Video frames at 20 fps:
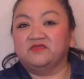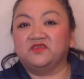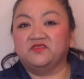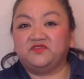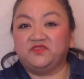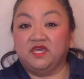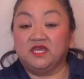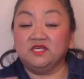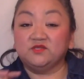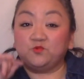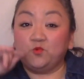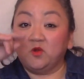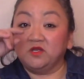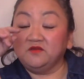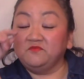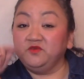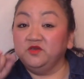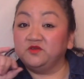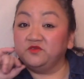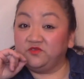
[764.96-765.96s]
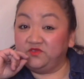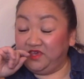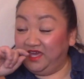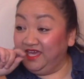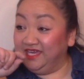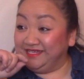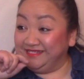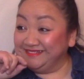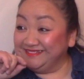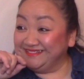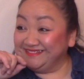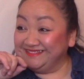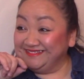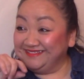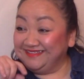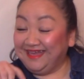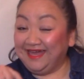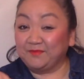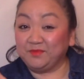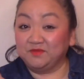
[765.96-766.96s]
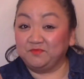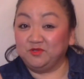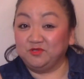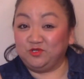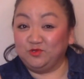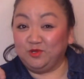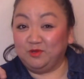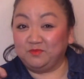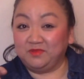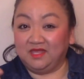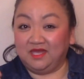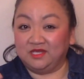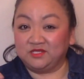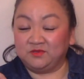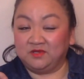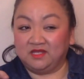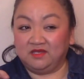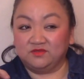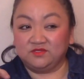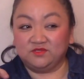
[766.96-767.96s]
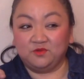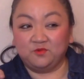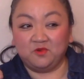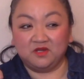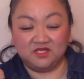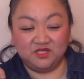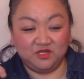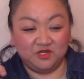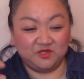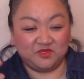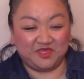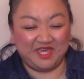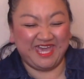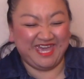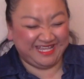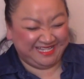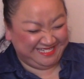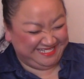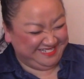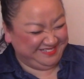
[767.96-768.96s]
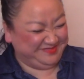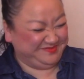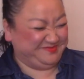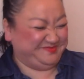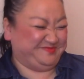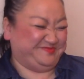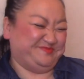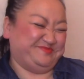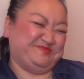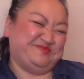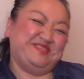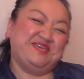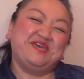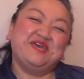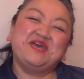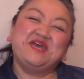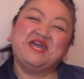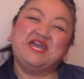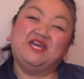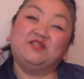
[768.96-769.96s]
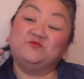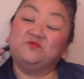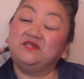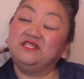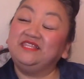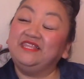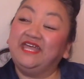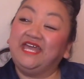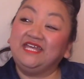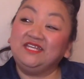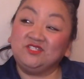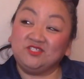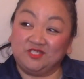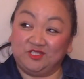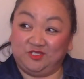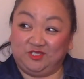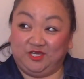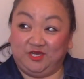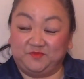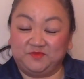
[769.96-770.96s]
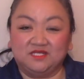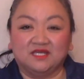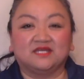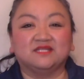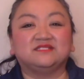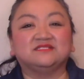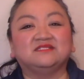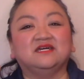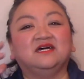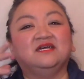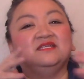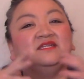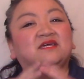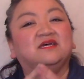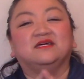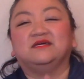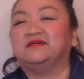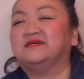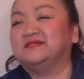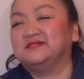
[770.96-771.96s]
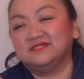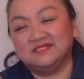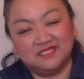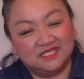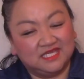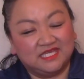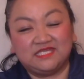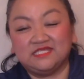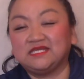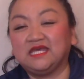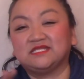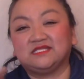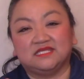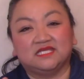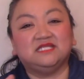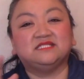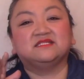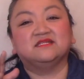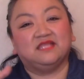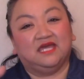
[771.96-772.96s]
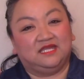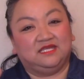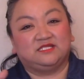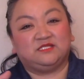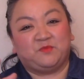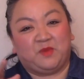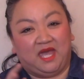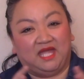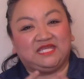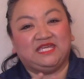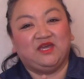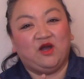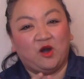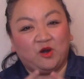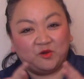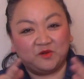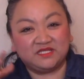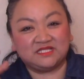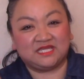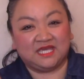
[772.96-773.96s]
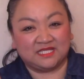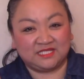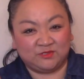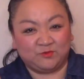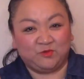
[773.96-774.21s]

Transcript: The thing is, one of your things, I'm going to put you on blast right now. So one of your things in relationships, because Son, he's the ladies' man. He always gets